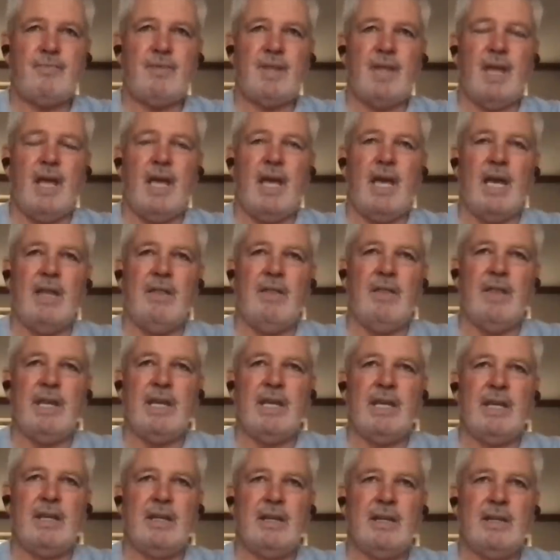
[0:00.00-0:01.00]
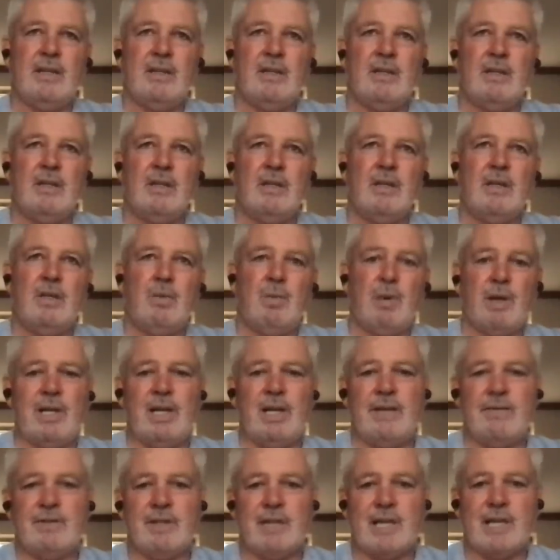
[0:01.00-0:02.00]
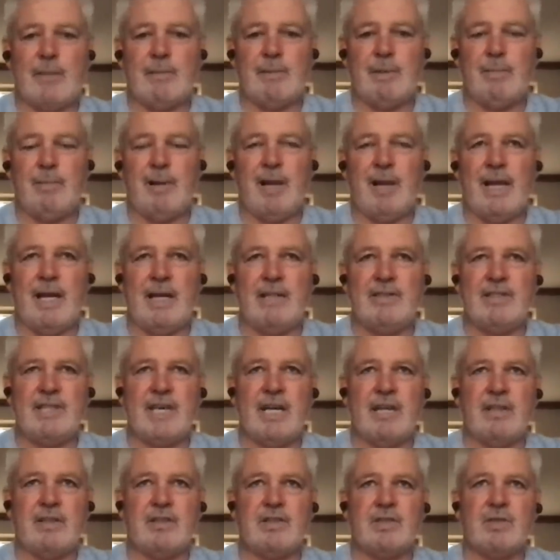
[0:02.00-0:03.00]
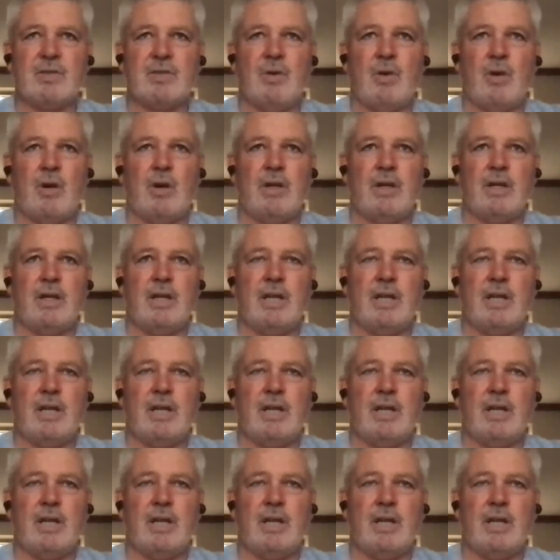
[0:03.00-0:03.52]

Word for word: and then we'd left a couple of players out of the squad,